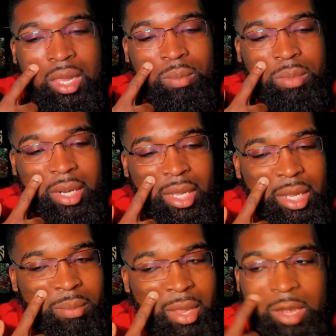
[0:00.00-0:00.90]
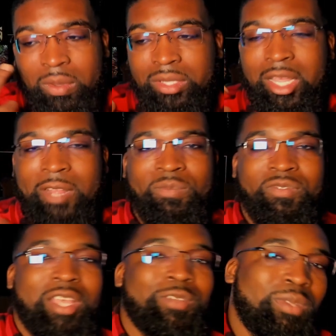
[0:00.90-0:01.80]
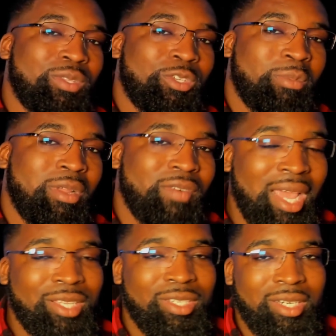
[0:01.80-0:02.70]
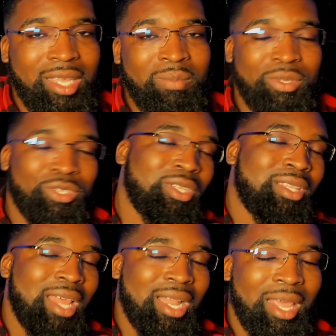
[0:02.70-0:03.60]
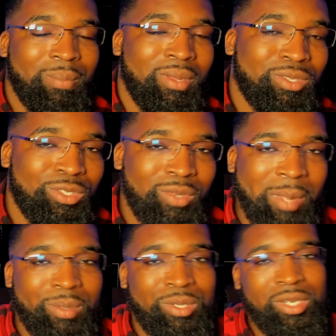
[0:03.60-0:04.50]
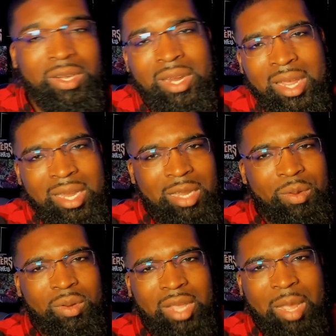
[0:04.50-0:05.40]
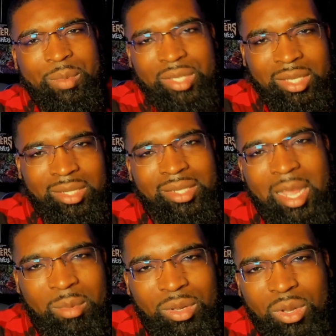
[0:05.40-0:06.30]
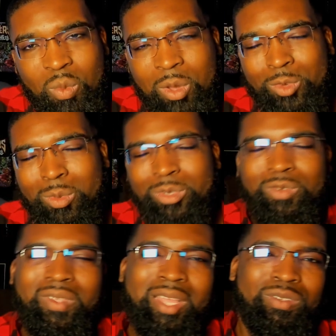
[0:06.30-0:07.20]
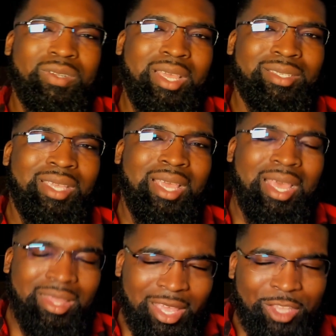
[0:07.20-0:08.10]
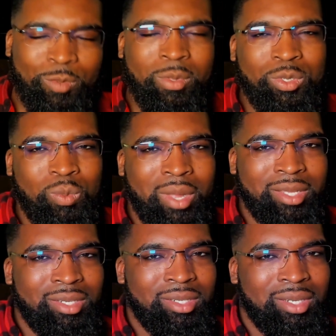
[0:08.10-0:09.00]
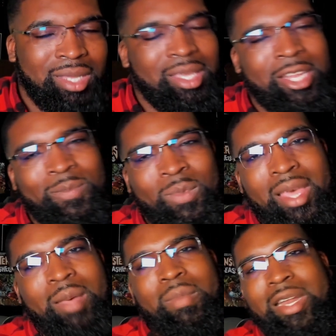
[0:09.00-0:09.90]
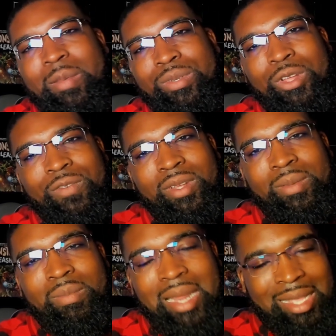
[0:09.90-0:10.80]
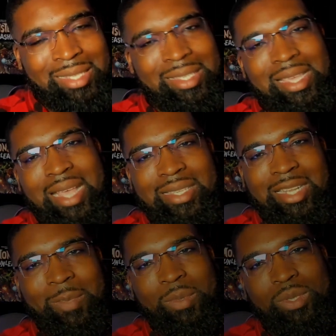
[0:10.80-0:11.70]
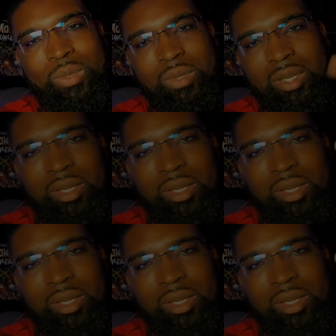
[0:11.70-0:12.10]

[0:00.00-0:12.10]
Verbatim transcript: But uh, anyways, yeah. If you guys really enjoyed my reaction today, make sure you hit that like button, subscribe, and share. Let me know in the comment section down below what you want to react to next. Thank you so much for watching. Again, my name is Nova, and I'll see you guys next episode.